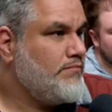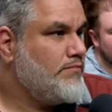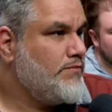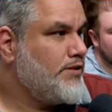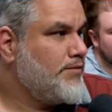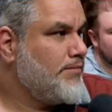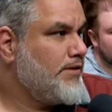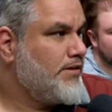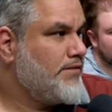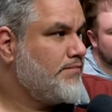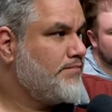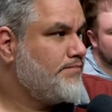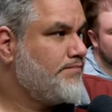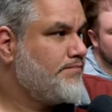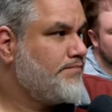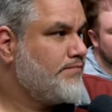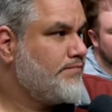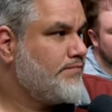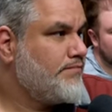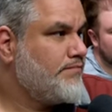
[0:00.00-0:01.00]
Your mother.
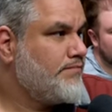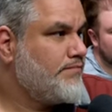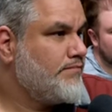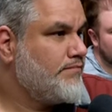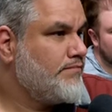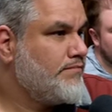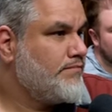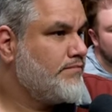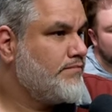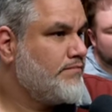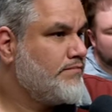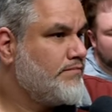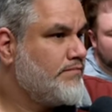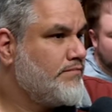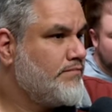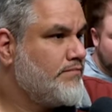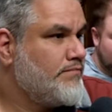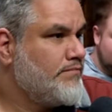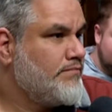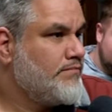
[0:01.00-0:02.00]
No,
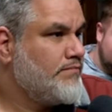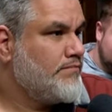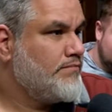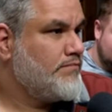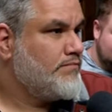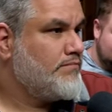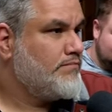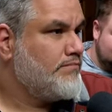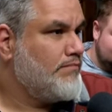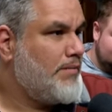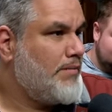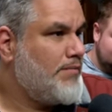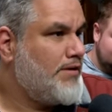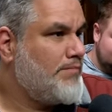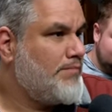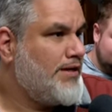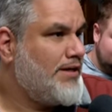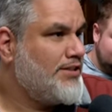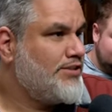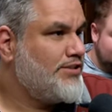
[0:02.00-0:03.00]
I don't think so. Mama
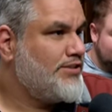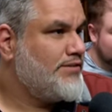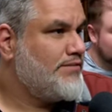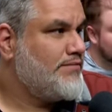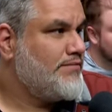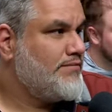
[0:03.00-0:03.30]
Hibachi.